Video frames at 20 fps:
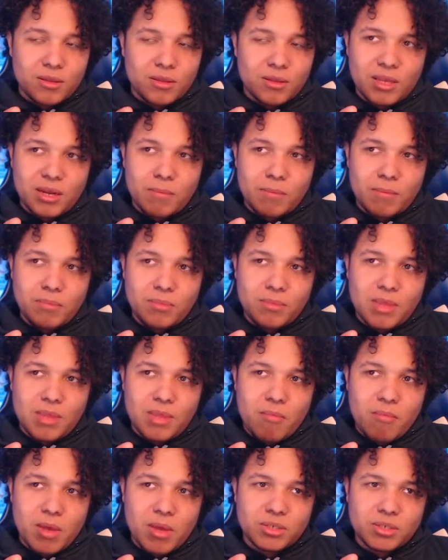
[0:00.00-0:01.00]
didn't
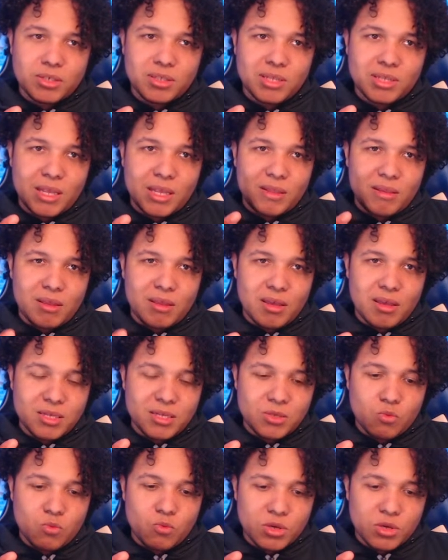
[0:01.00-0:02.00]
they mention that
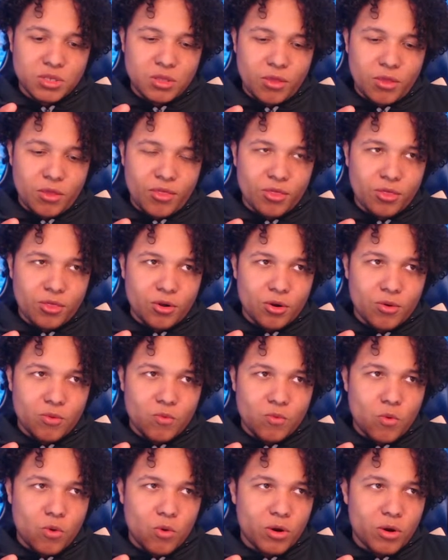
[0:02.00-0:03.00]
this was the third
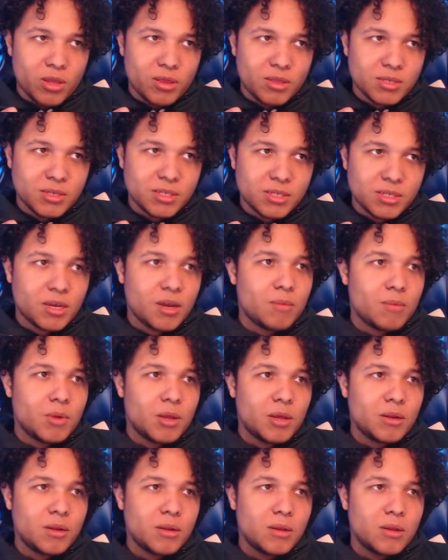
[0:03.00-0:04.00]
war in this
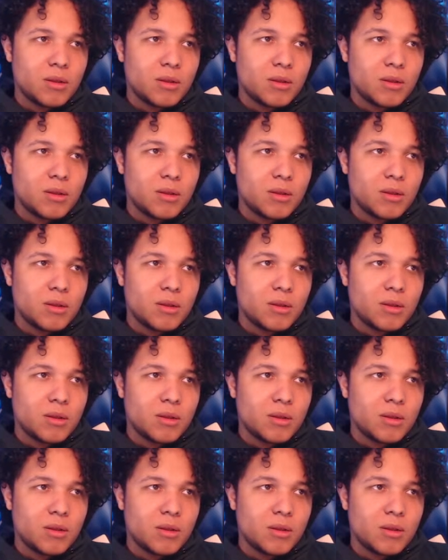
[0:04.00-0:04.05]
timeline?